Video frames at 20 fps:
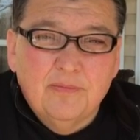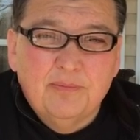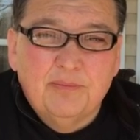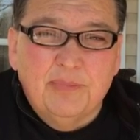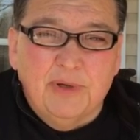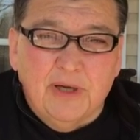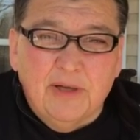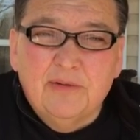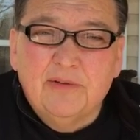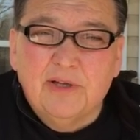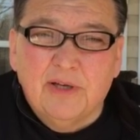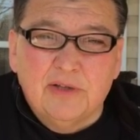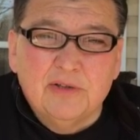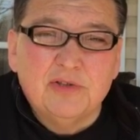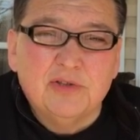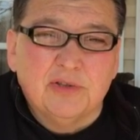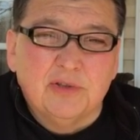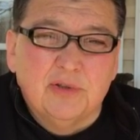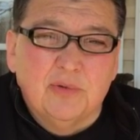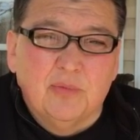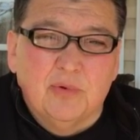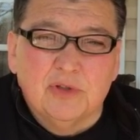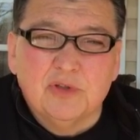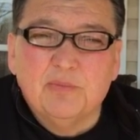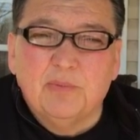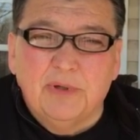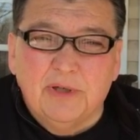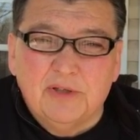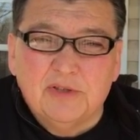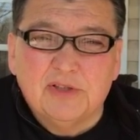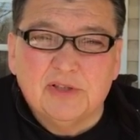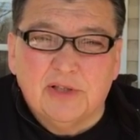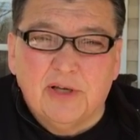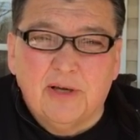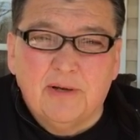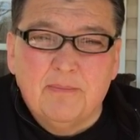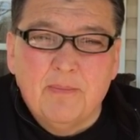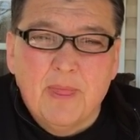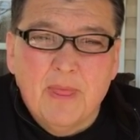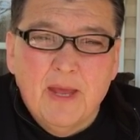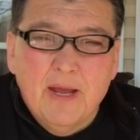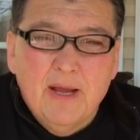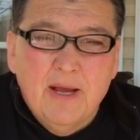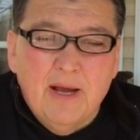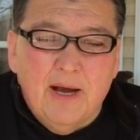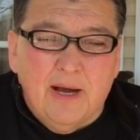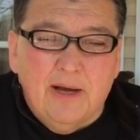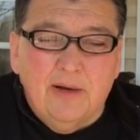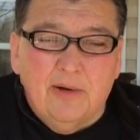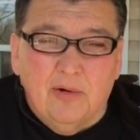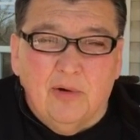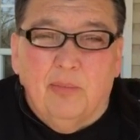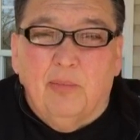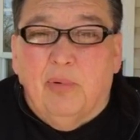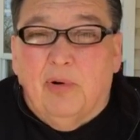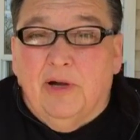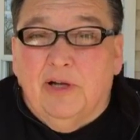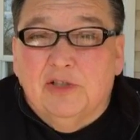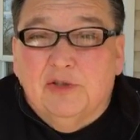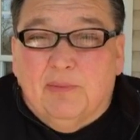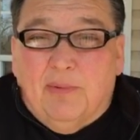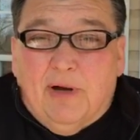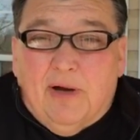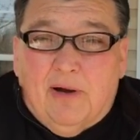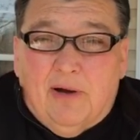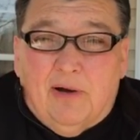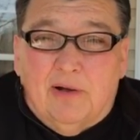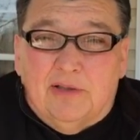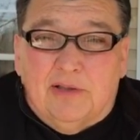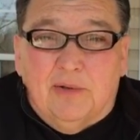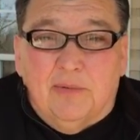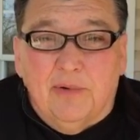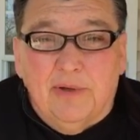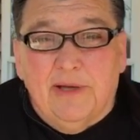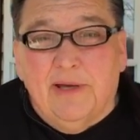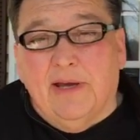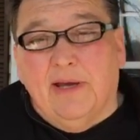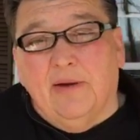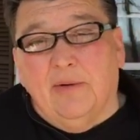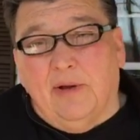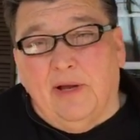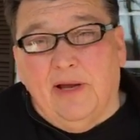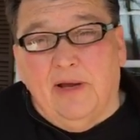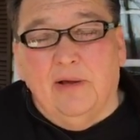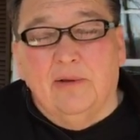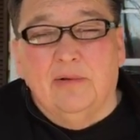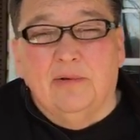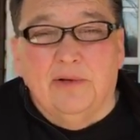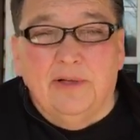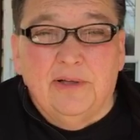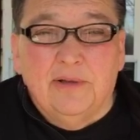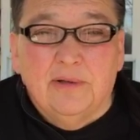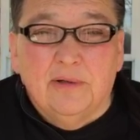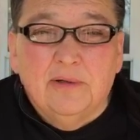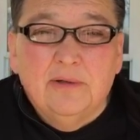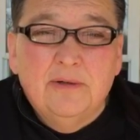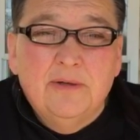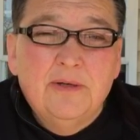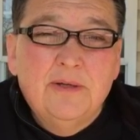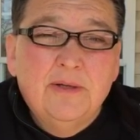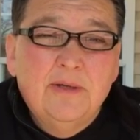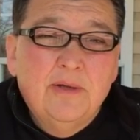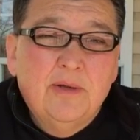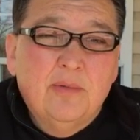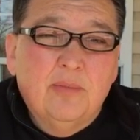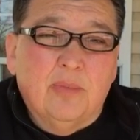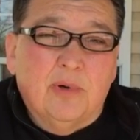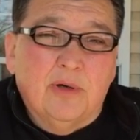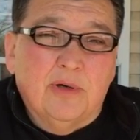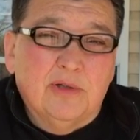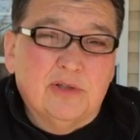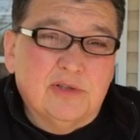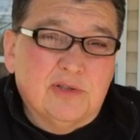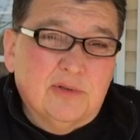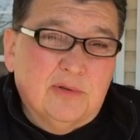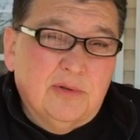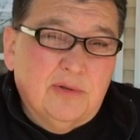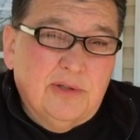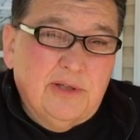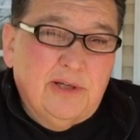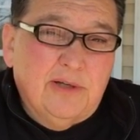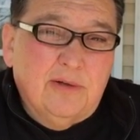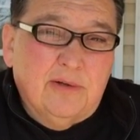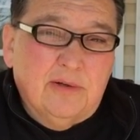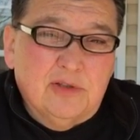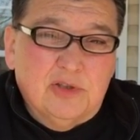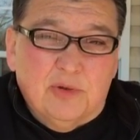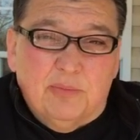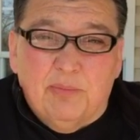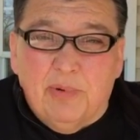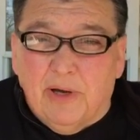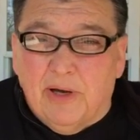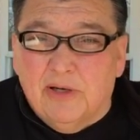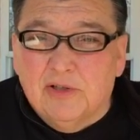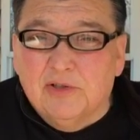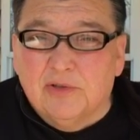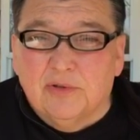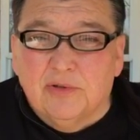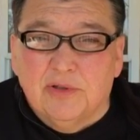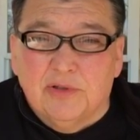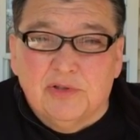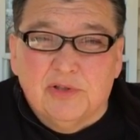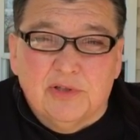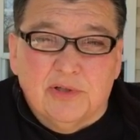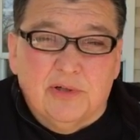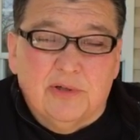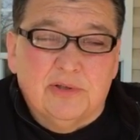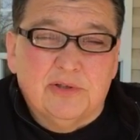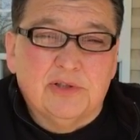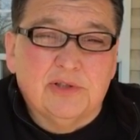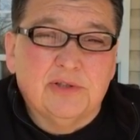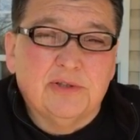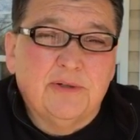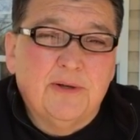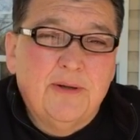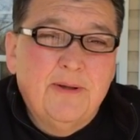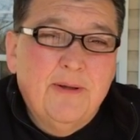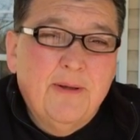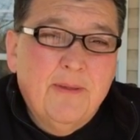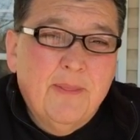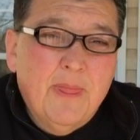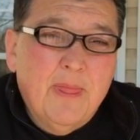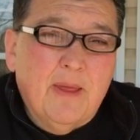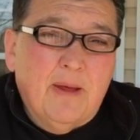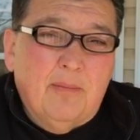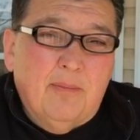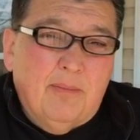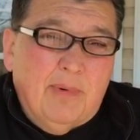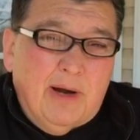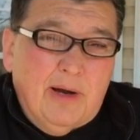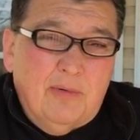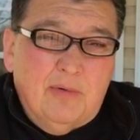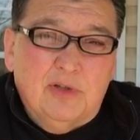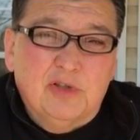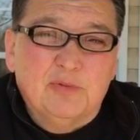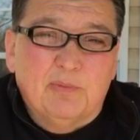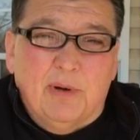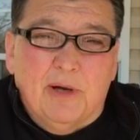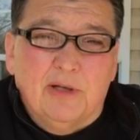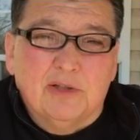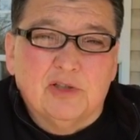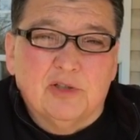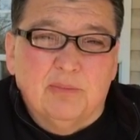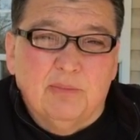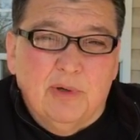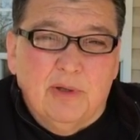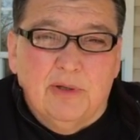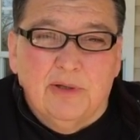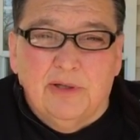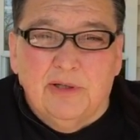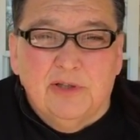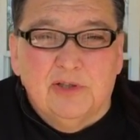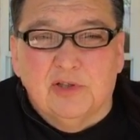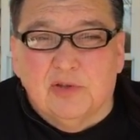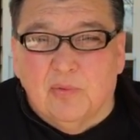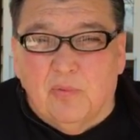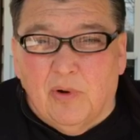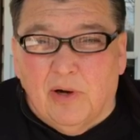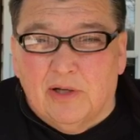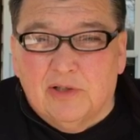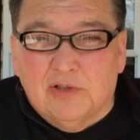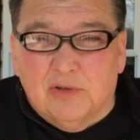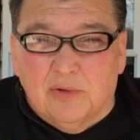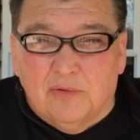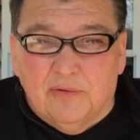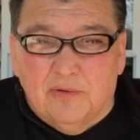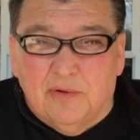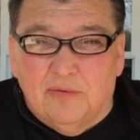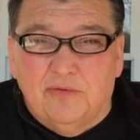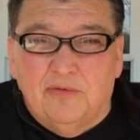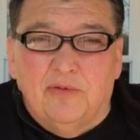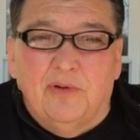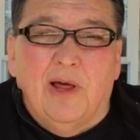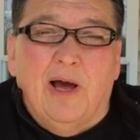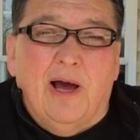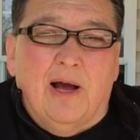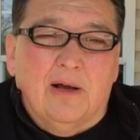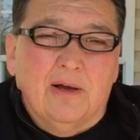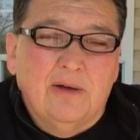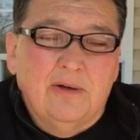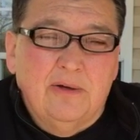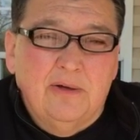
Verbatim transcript: pay attention to what's being said. I know it breaks my heart that we can't gather either, but as the leader, as the pastor of the church my responsibility is to watch over the flock.